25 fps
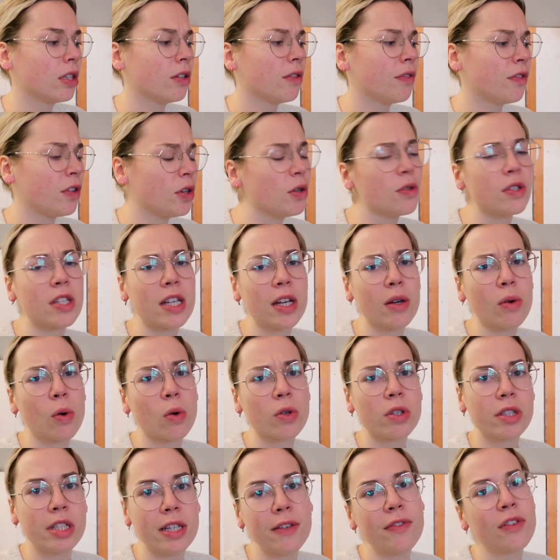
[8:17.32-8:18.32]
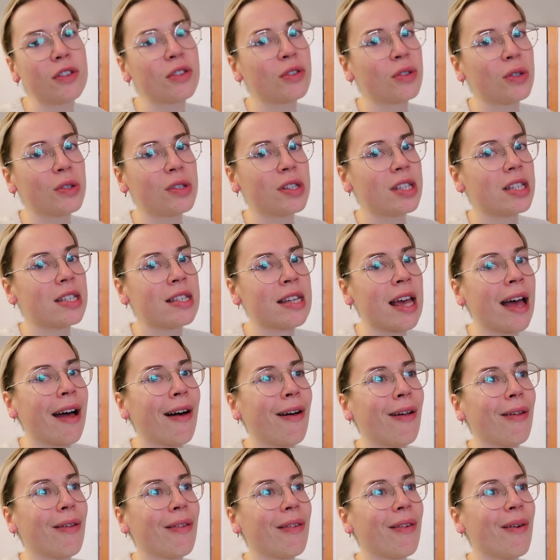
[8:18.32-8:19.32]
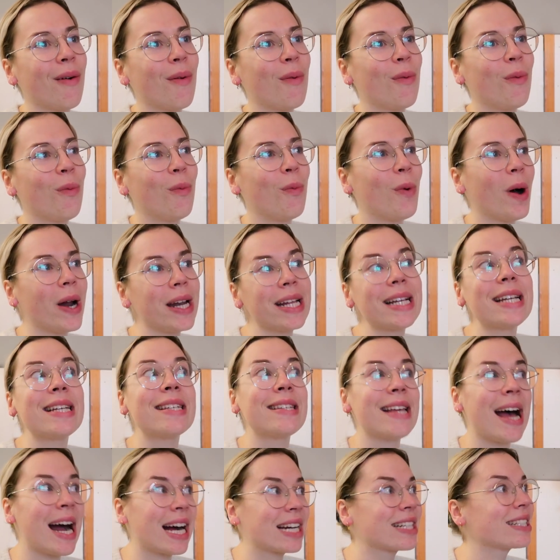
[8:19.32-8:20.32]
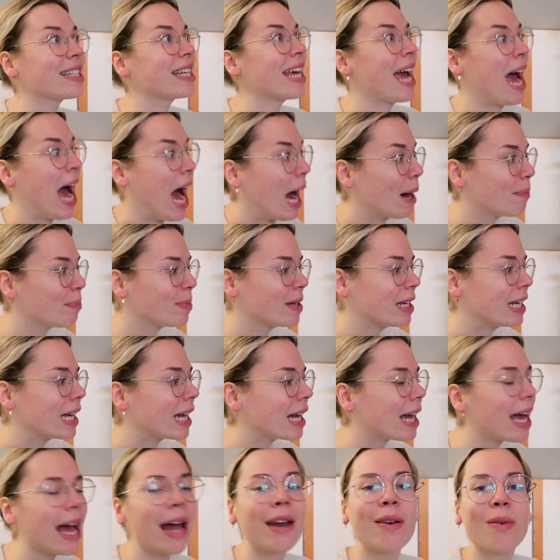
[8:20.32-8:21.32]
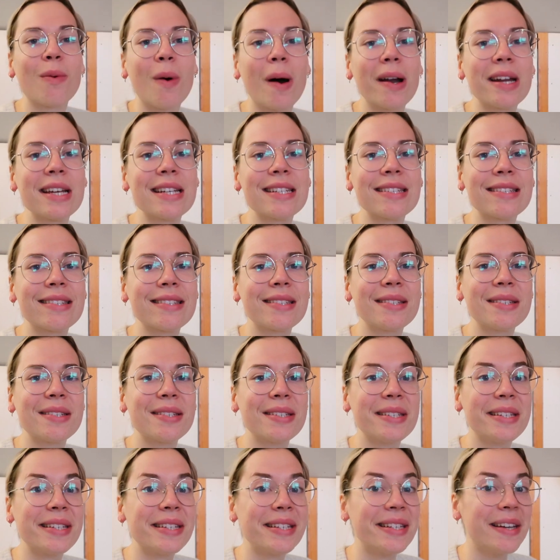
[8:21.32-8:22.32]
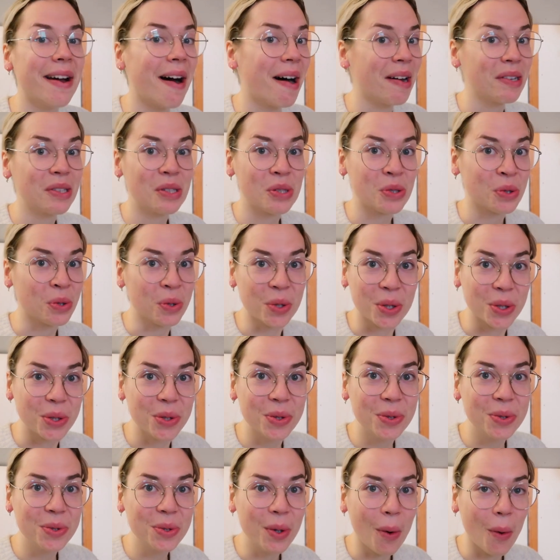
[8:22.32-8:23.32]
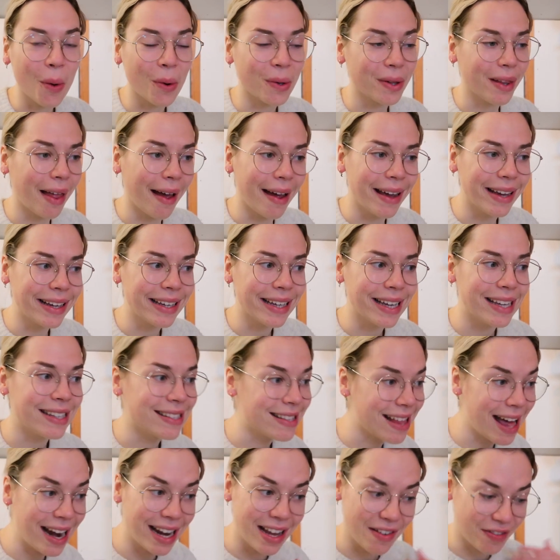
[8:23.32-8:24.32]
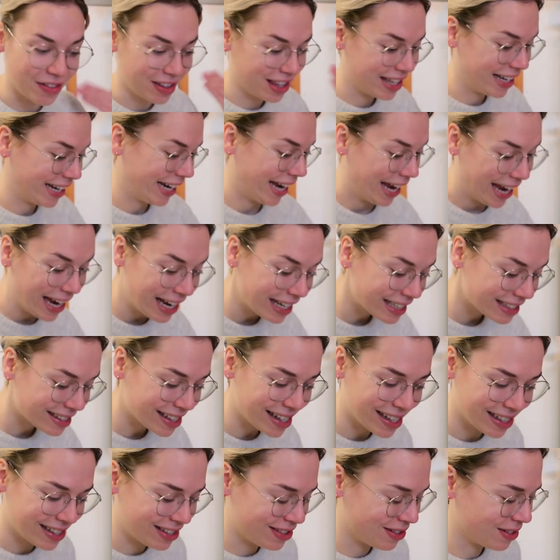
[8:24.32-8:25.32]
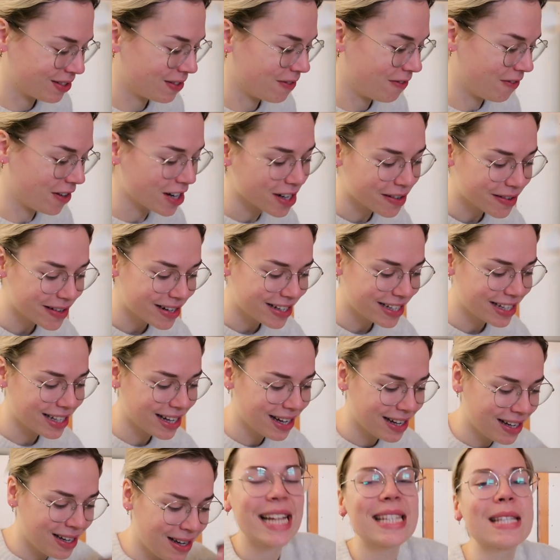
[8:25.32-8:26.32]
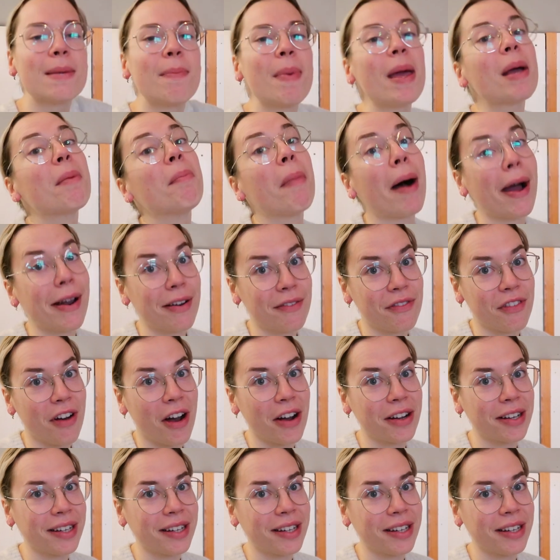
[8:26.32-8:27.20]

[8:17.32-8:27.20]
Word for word: confusing or difficult to tell what is actually happening and what is not true or like is that even the case it's just very it's a big mind